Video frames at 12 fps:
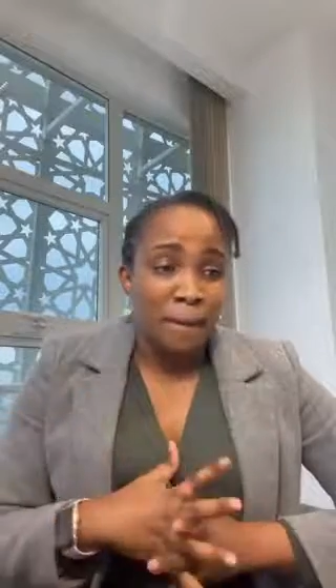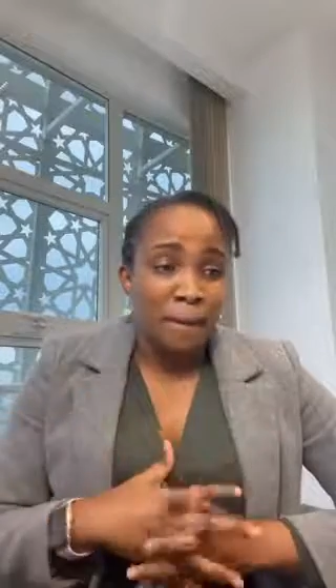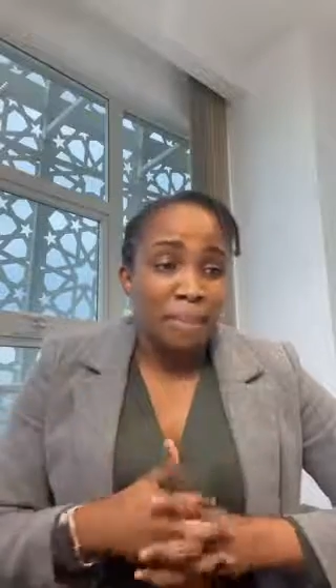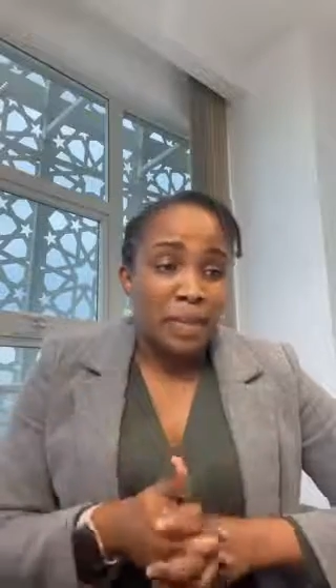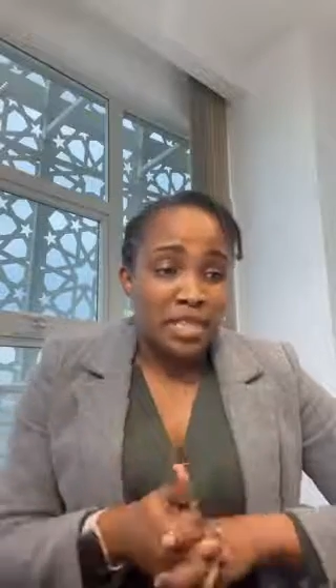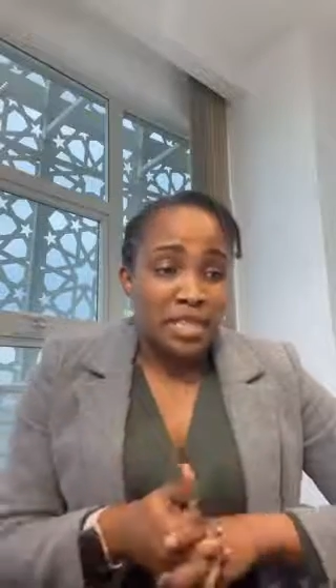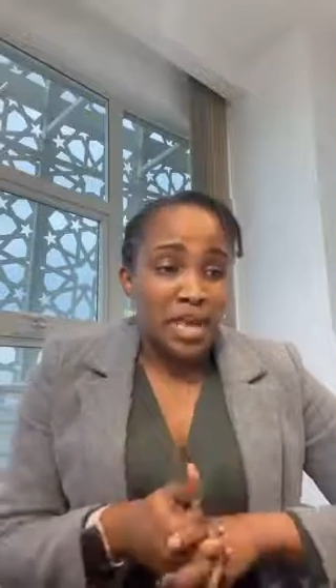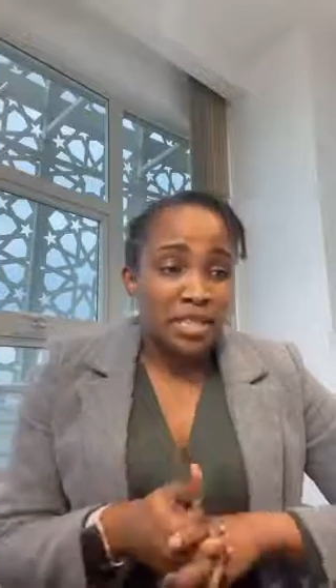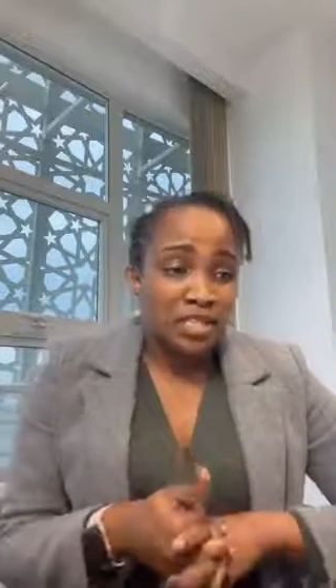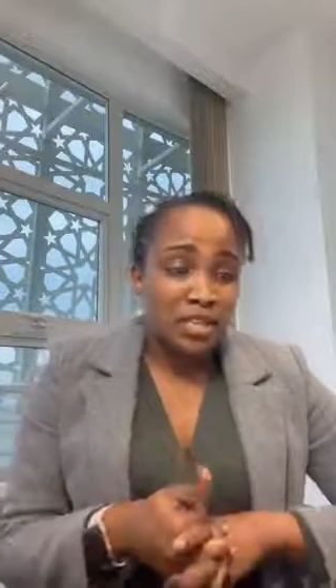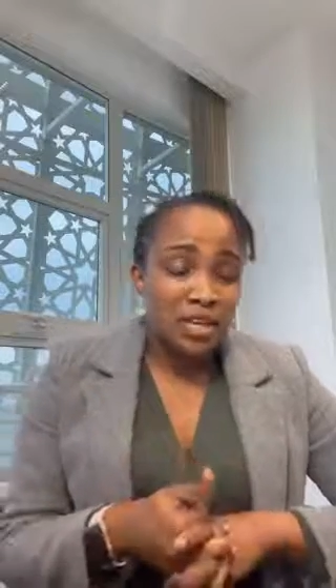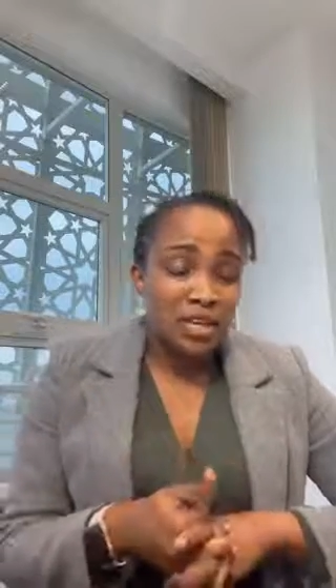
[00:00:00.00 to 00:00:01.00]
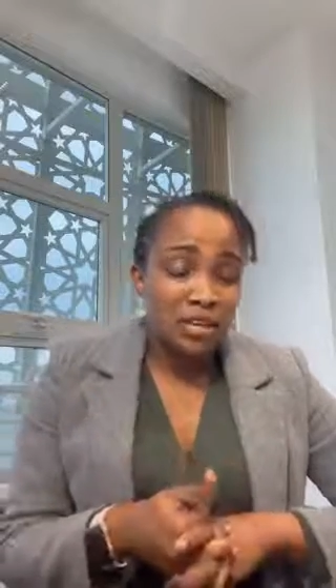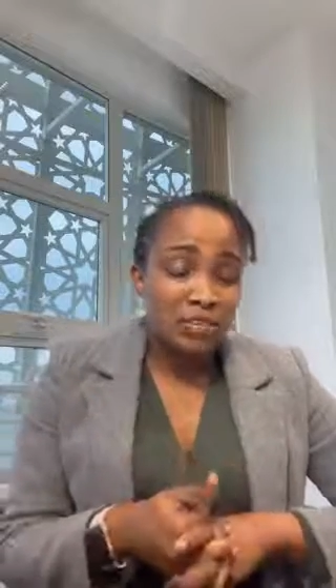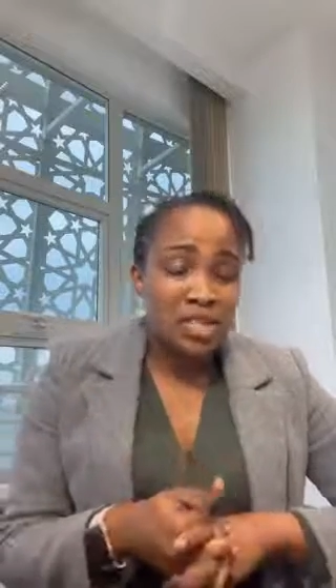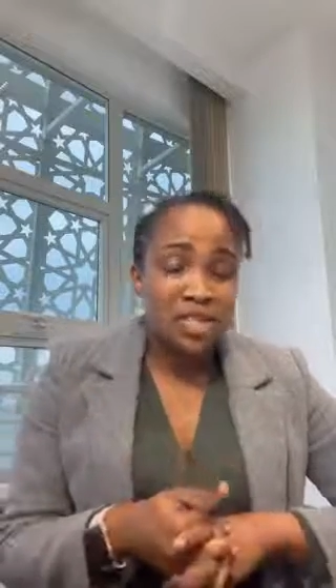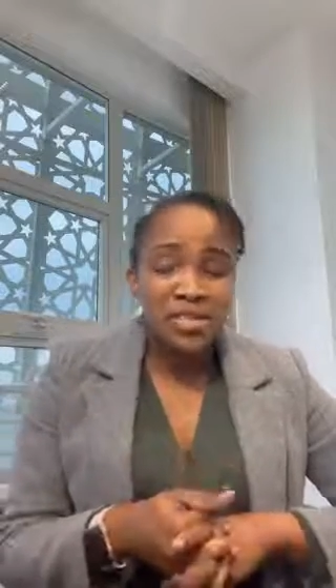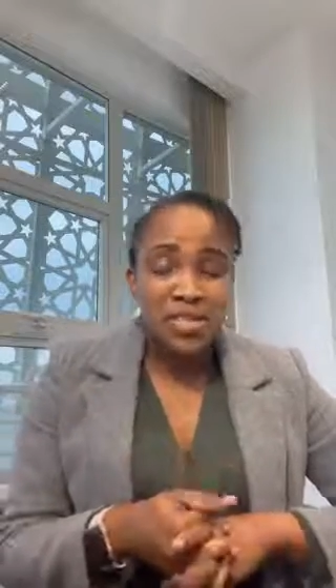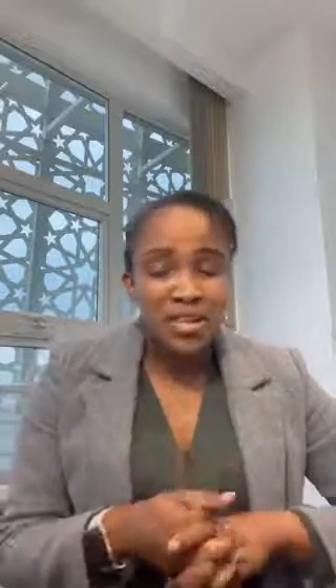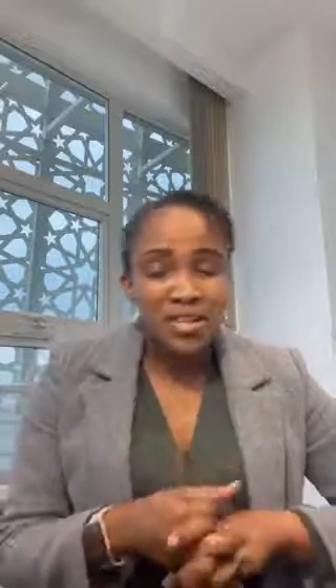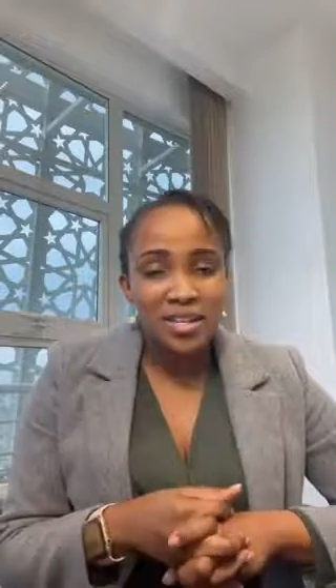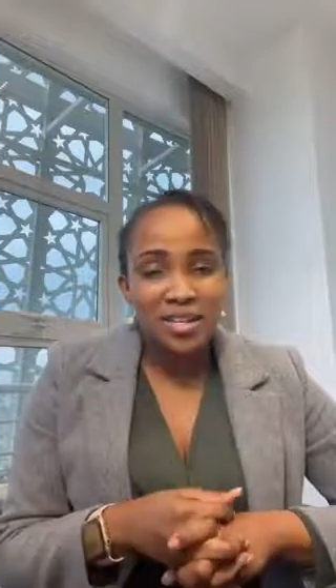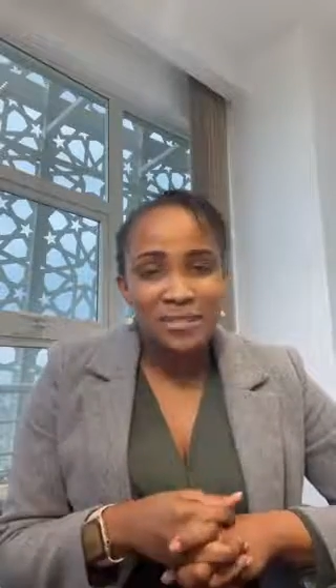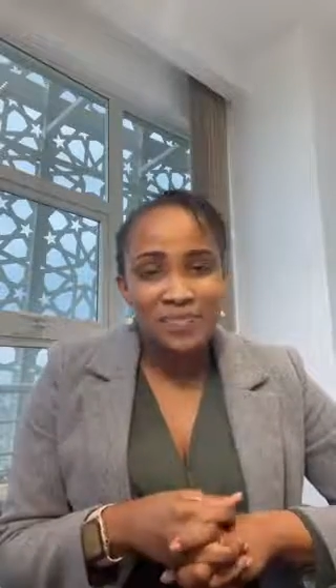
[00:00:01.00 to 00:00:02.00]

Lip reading: But that being said,